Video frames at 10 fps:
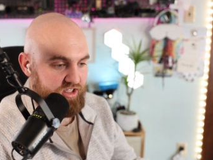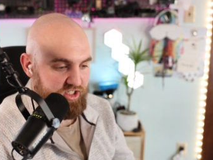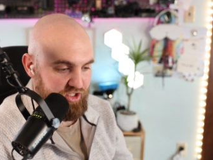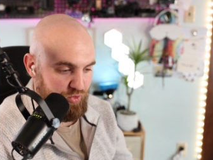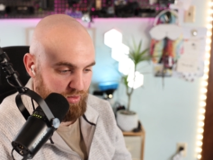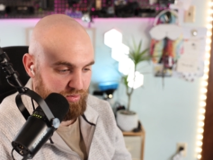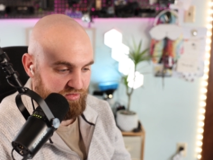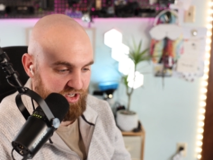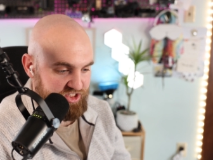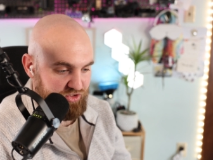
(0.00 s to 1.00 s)
you are a
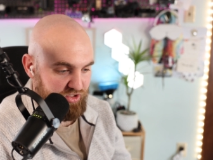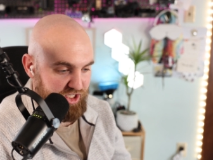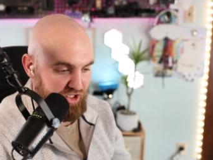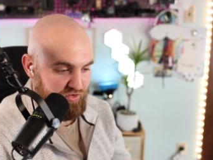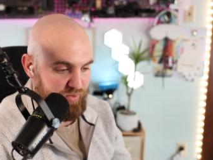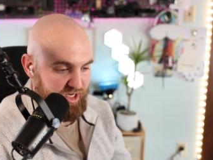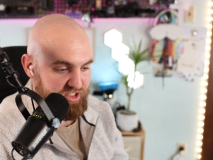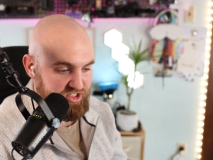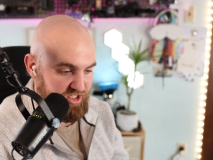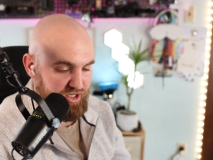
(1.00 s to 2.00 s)
professional and you've been
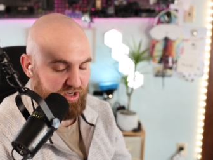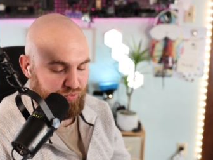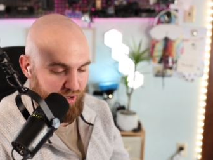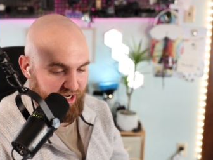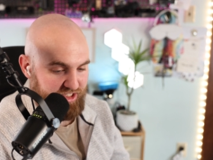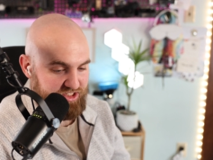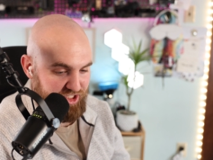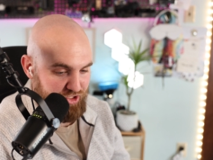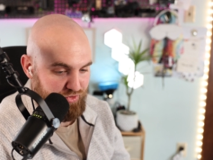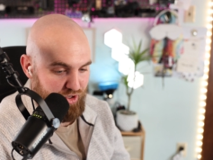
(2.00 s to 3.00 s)
to enough weddings that
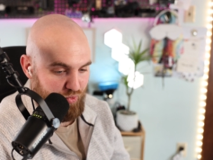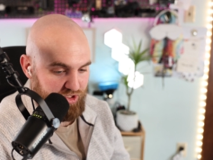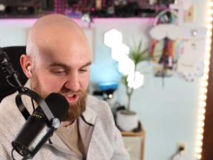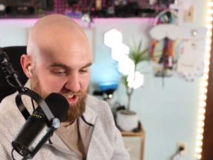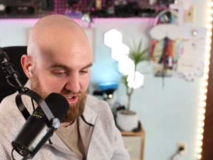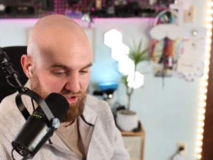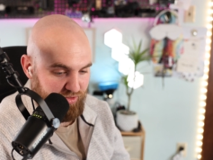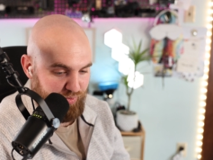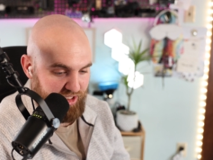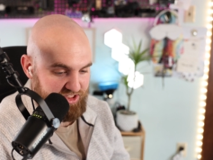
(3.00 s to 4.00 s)
you know what's going to look
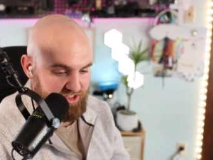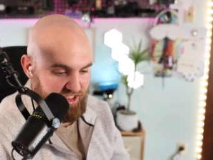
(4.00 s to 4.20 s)
best